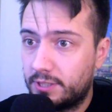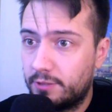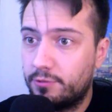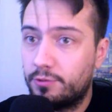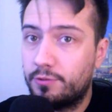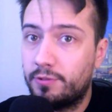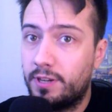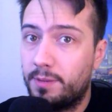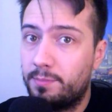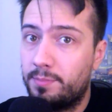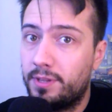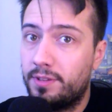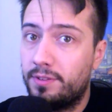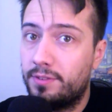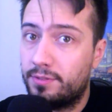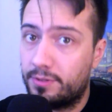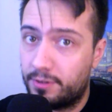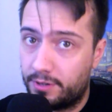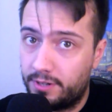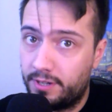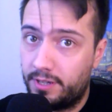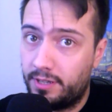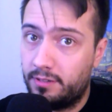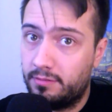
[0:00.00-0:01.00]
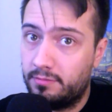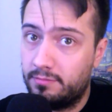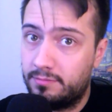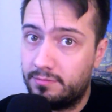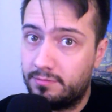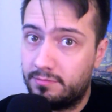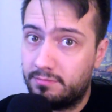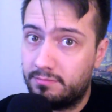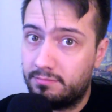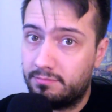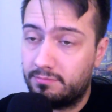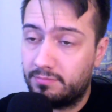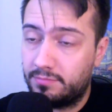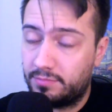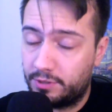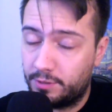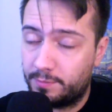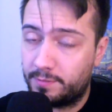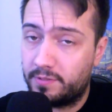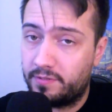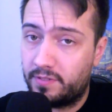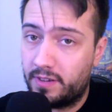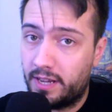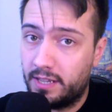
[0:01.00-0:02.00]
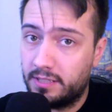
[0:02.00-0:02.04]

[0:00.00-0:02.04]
720p 30, super